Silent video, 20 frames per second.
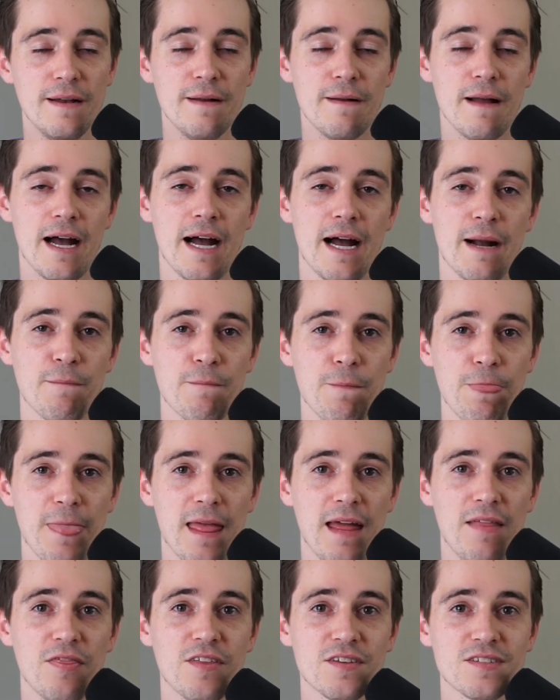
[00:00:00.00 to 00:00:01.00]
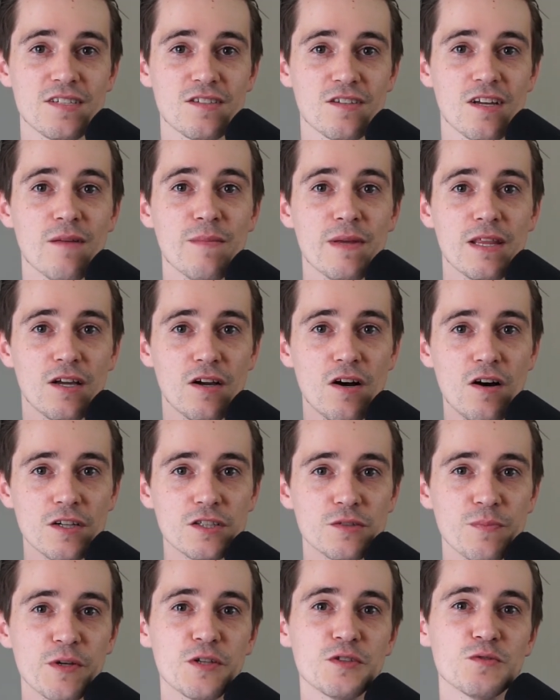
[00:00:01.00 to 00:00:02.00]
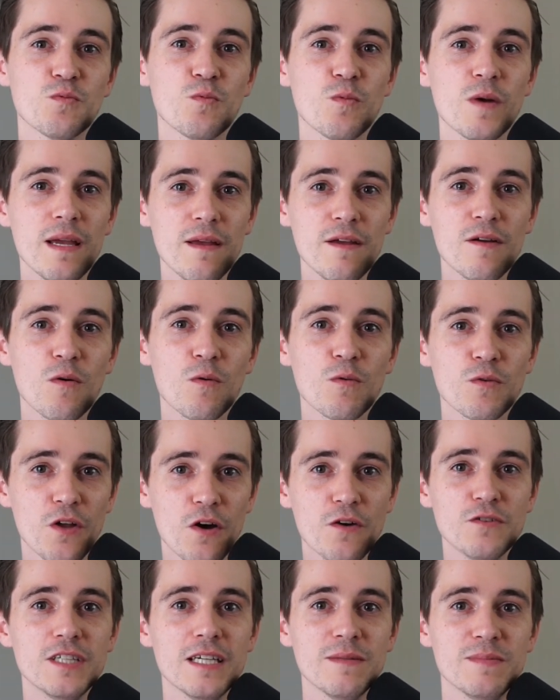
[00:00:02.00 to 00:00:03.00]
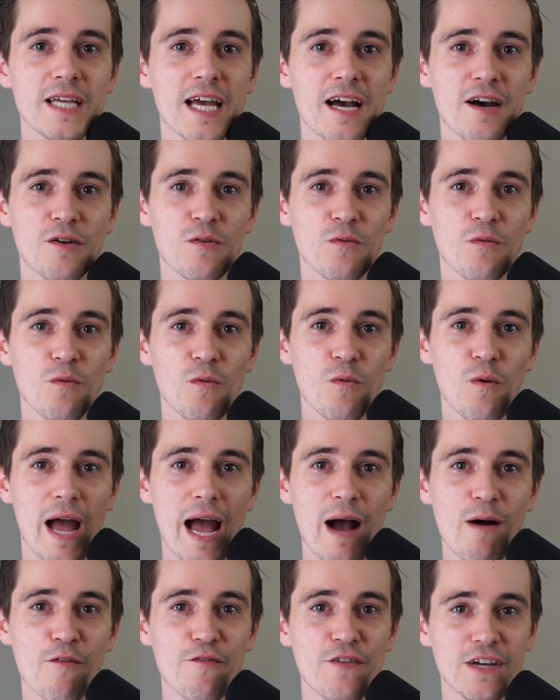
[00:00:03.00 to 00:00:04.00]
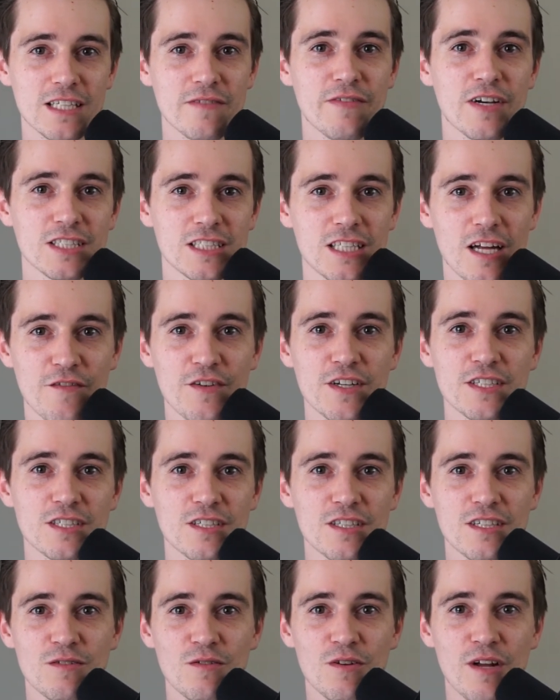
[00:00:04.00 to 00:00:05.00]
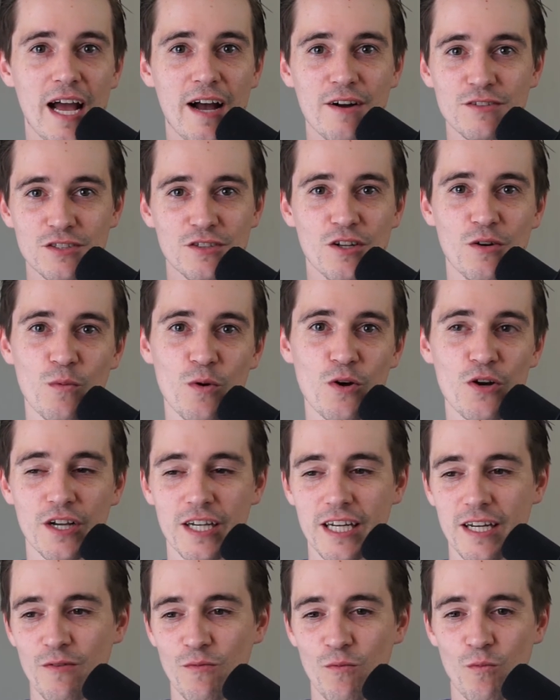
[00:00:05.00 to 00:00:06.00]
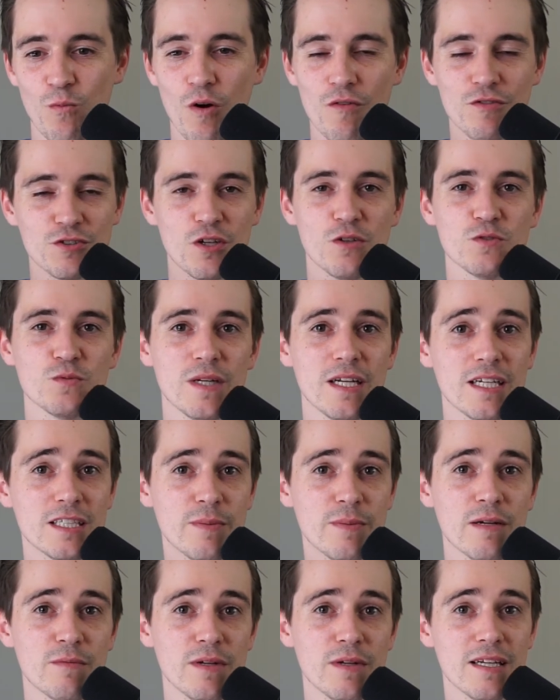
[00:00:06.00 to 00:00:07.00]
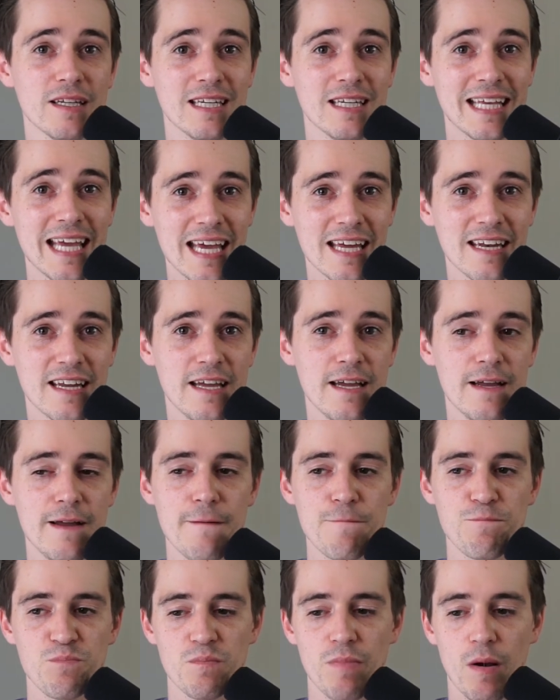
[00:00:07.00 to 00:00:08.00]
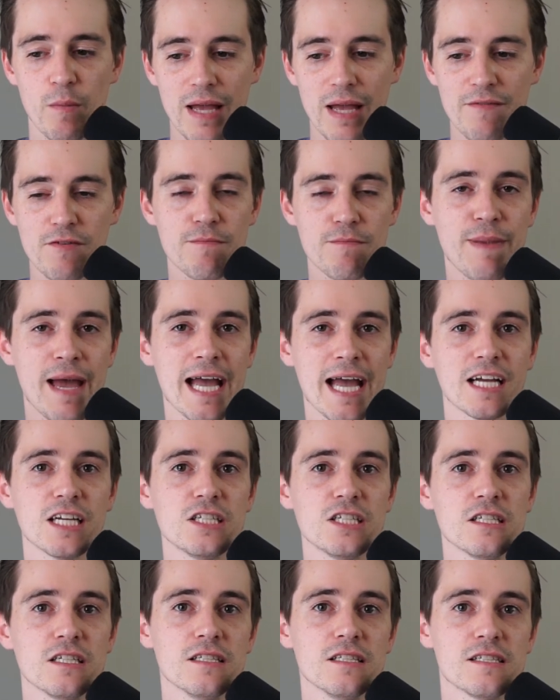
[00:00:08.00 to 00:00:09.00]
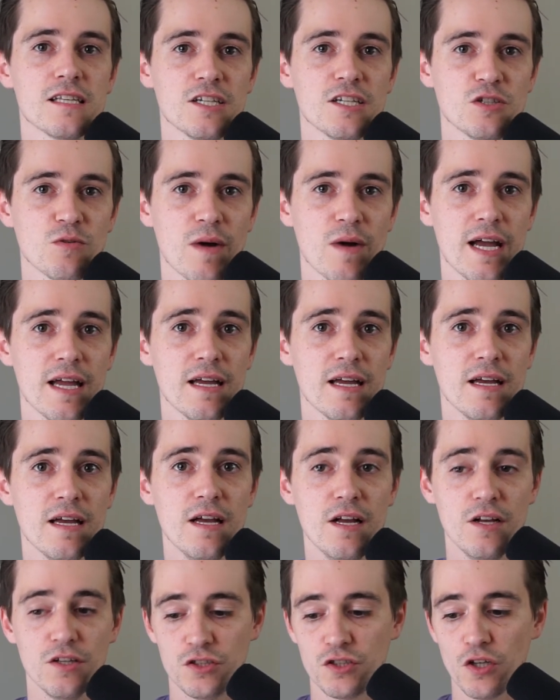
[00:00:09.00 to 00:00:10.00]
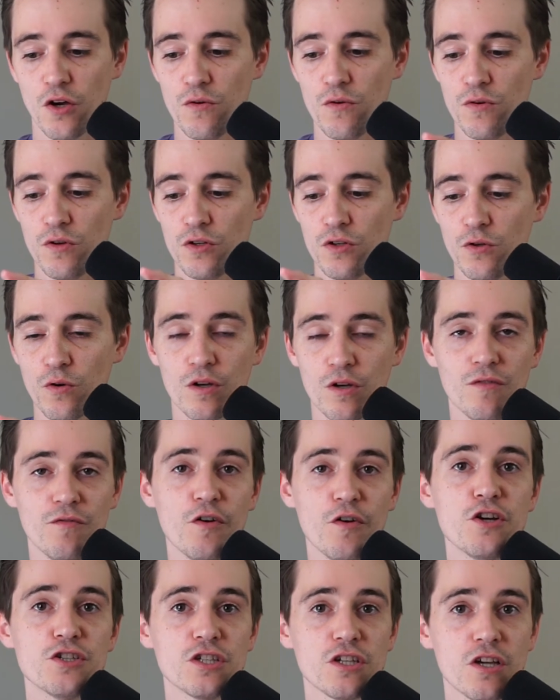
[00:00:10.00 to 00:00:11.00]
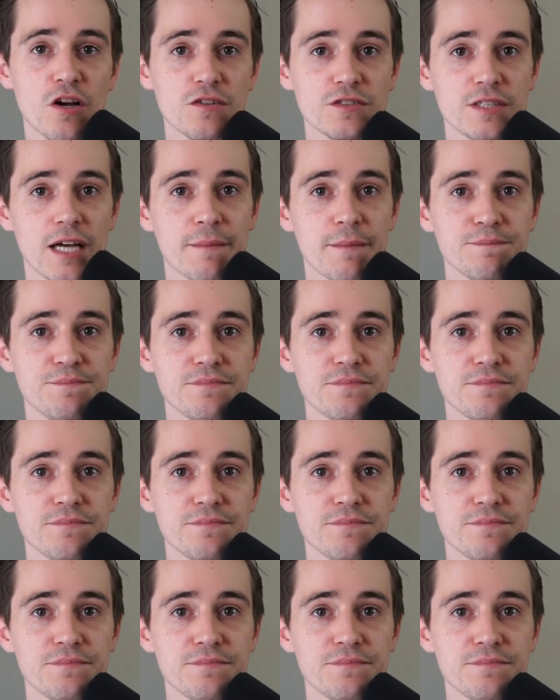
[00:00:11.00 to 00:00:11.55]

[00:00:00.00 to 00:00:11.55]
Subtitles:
and this is going to be the cost," because we all know deep down how effective our stuff is and how is it going to work and what results we expect we can get, but we haven't packaged it in such a way. So your conversion goes up,